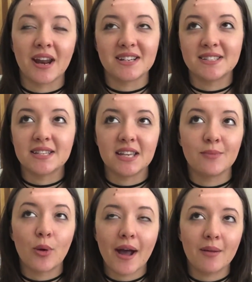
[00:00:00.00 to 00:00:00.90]
I just said to
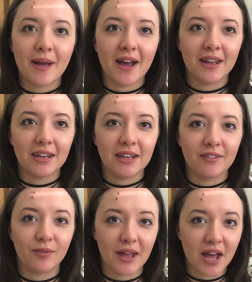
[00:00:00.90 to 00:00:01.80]
him, well, how about
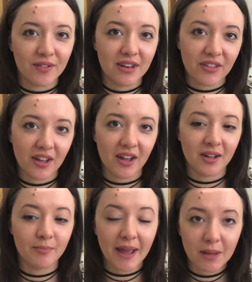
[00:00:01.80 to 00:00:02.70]
if we have
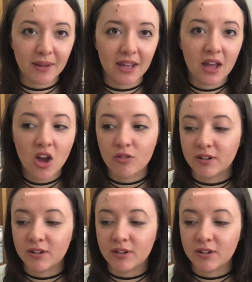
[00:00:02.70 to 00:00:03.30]
another baby,